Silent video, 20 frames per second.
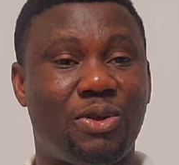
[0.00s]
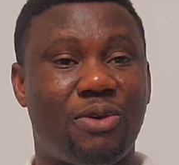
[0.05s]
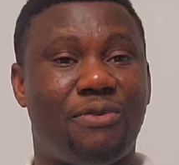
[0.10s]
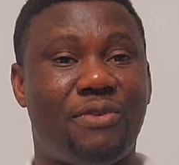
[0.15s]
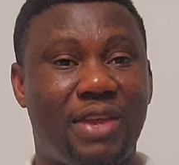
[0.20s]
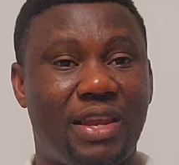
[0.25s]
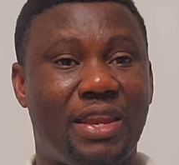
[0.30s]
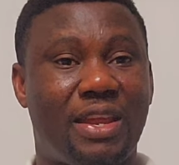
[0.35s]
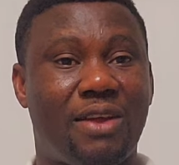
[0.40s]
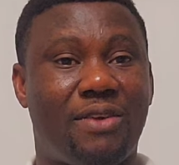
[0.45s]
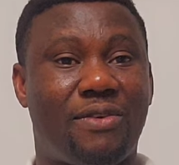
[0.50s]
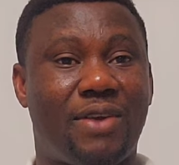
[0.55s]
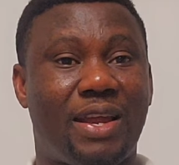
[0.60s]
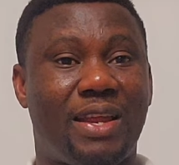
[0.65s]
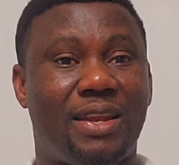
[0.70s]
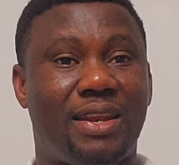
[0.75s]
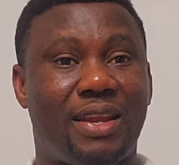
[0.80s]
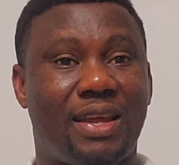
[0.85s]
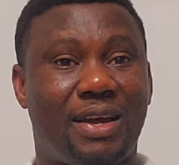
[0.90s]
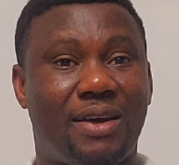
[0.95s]
Slovenia
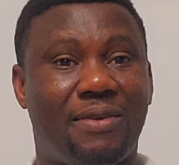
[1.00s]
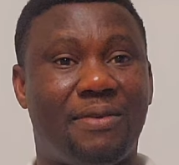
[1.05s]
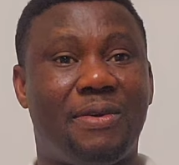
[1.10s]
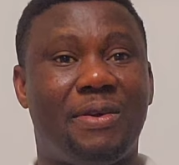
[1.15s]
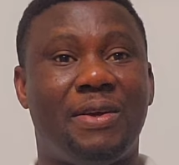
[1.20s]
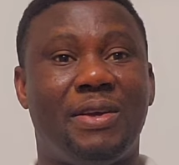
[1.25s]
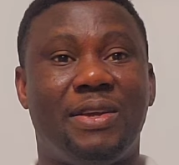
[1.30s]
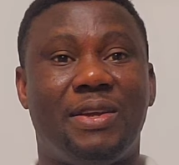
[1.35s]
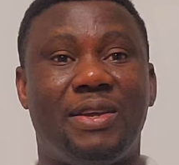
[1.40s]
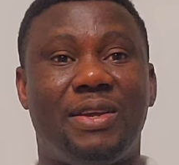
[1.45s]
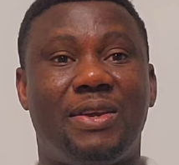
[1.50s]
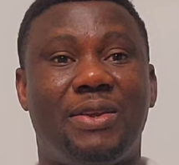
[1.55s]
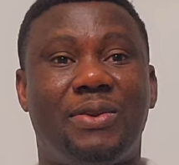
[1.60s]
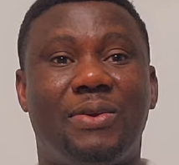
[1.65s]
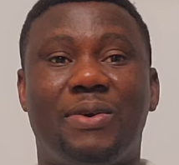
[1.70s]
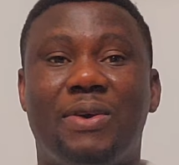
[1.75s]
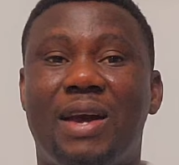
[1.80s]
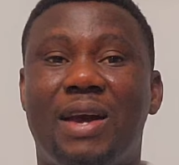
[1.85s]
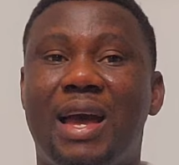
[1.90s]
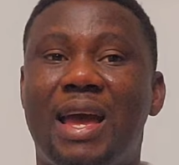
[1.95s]
right now, you
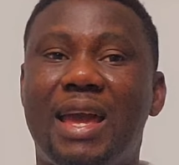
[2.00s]
know.